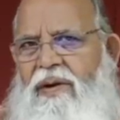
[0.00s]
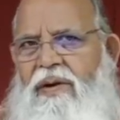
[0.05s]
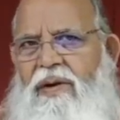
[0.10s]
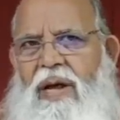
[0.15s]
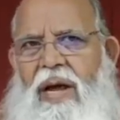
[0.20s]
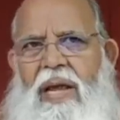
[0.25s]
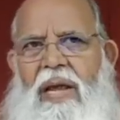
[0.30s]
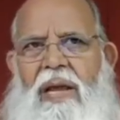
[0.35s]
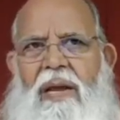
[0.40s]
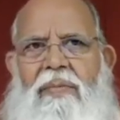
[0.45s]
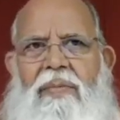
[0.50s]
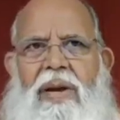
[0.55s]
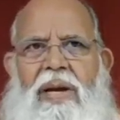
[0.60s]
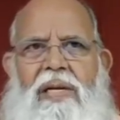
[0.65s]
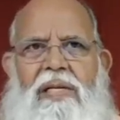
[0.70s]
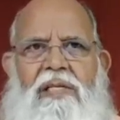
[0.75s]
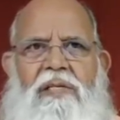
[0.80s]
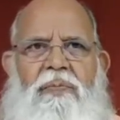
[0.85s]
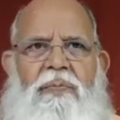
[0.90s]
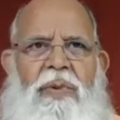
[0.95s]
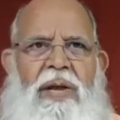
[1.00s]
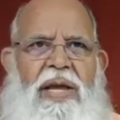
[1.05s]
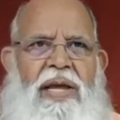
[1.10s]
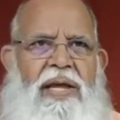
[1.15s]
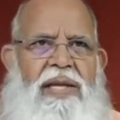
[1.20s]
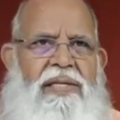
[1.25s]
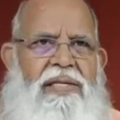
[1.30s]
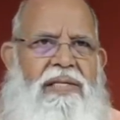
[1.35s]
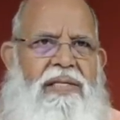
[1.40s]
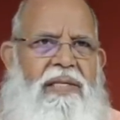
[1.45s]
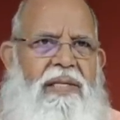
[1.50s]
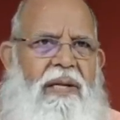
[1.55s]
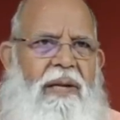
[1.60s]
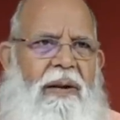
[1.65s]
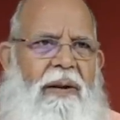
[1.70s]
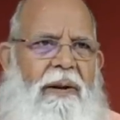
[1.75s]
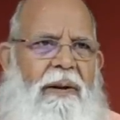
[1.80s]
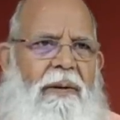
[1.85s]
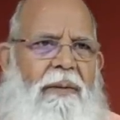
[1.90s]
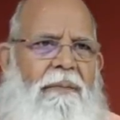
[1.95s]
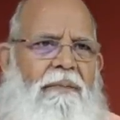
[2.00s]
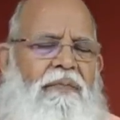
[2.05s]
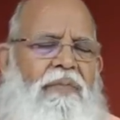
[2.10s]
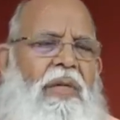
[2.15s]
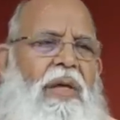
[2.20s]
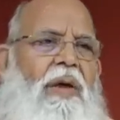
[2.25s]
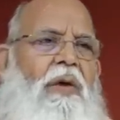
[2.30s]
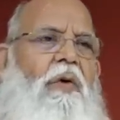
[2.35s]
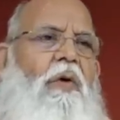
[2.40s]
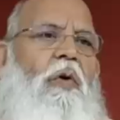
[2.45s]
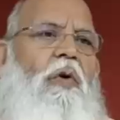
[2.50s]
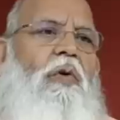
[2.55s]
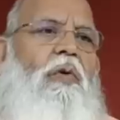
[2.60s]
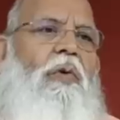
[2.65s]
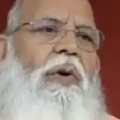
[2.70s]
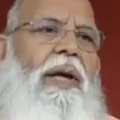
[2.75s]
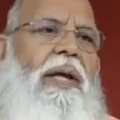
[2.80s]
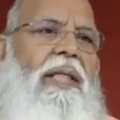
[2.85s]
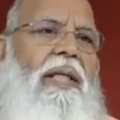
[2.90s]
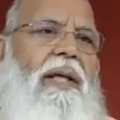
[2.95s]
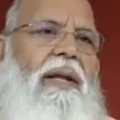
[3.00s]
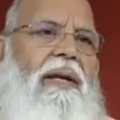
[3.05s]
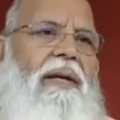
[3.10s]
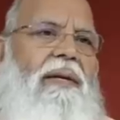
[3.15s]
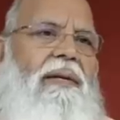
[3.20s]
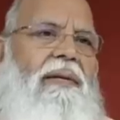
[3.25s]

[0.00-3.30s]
time and space, they go together.